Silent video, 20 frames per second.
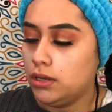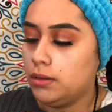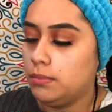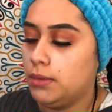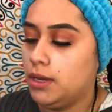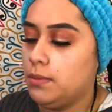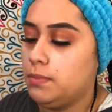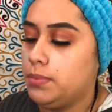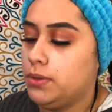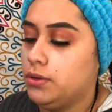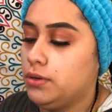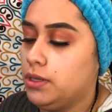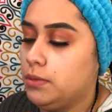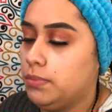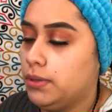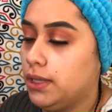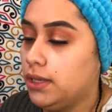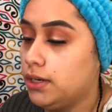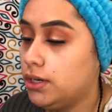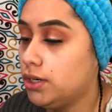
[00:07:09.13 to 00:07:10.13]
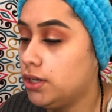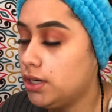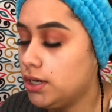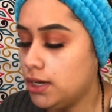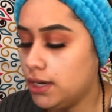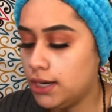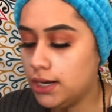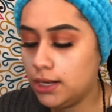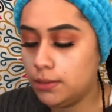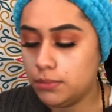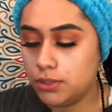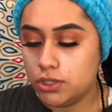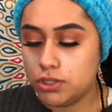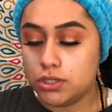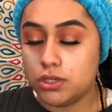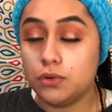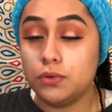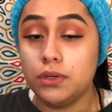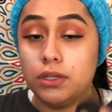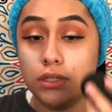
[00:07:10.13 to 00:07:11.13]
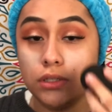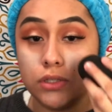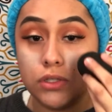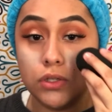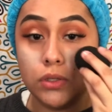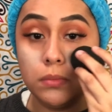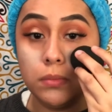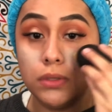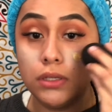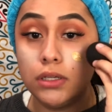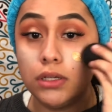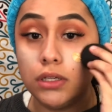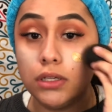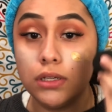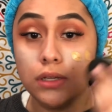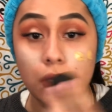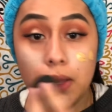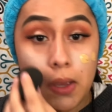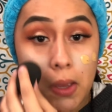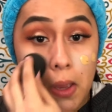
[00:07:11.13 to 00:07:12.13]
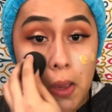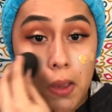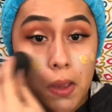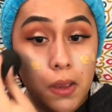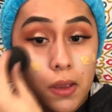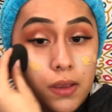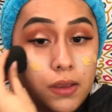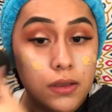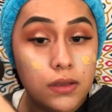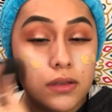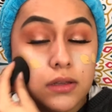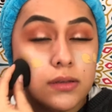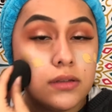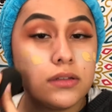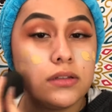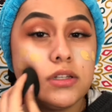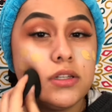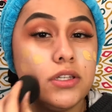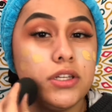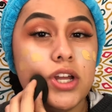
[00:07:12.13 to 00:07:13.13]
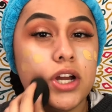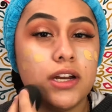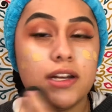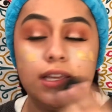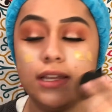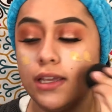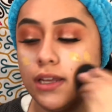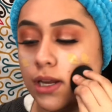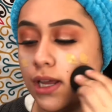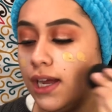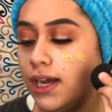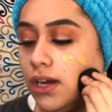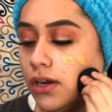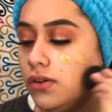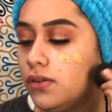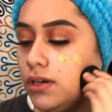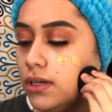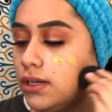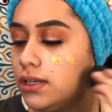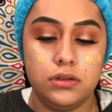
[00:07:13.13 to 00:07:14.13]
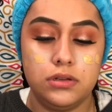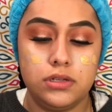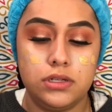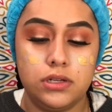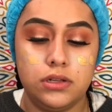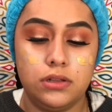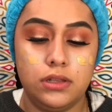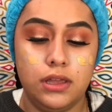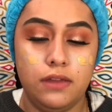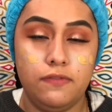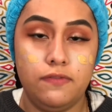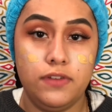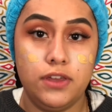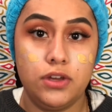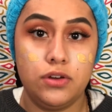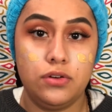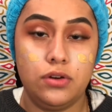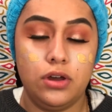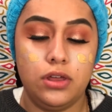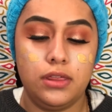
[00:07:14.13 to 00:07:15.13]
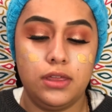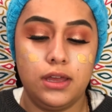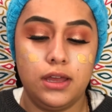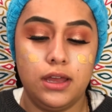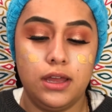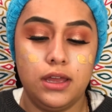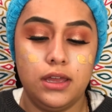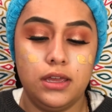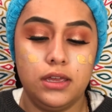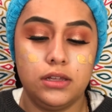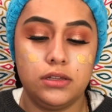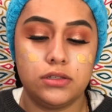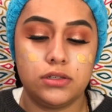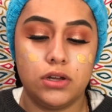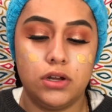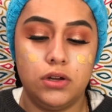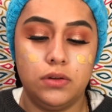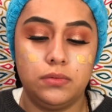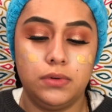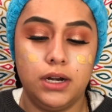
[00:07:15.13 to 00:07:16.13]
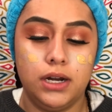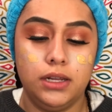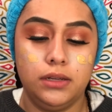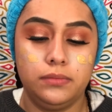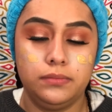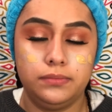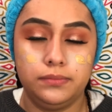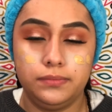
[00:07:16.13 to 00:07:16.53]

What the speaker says: my beauty blender, and I'm just going to be dotting it out until I feel that it's all right.